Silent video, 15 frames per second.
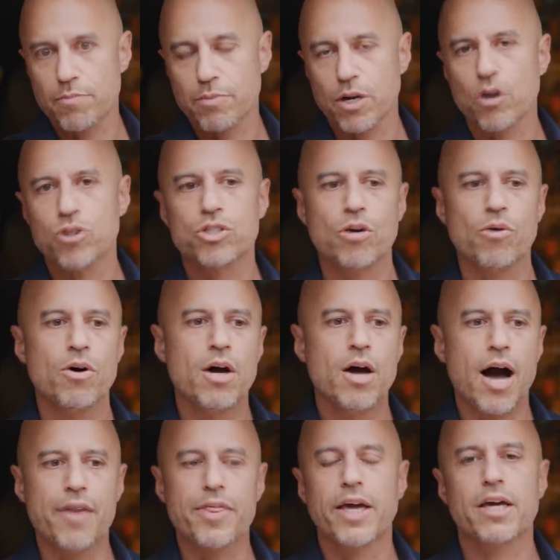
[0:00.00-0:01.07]
but also
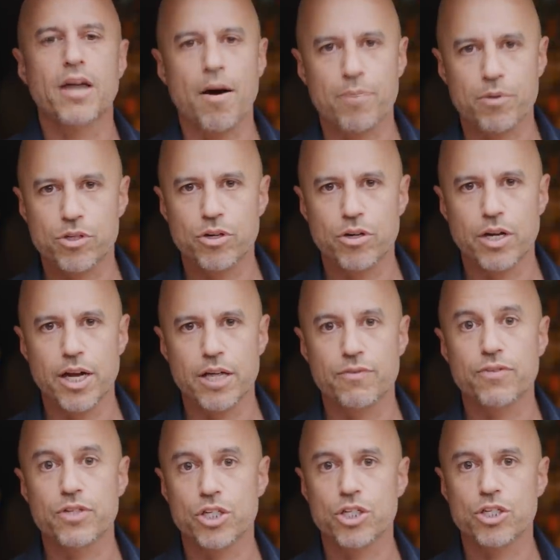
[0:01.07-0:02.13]
I think an opportunity as
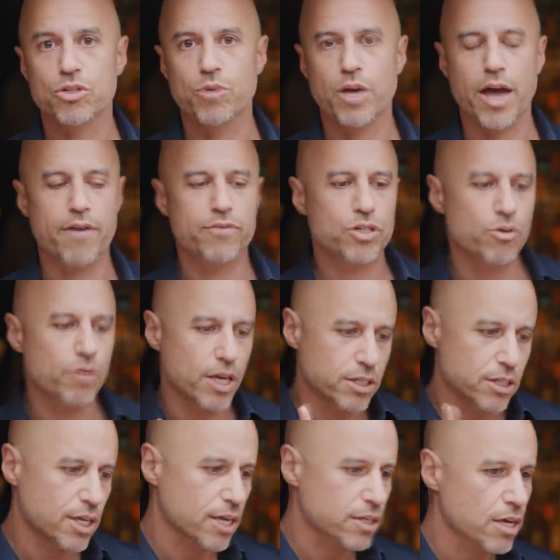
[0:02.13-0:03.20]
physicians we have. So it's
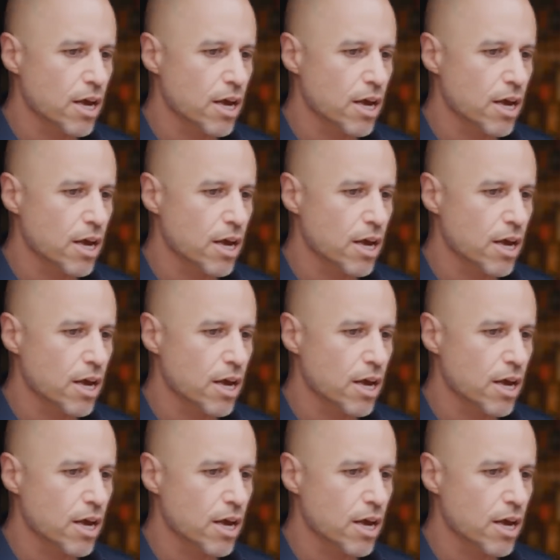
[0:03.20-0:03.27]
this.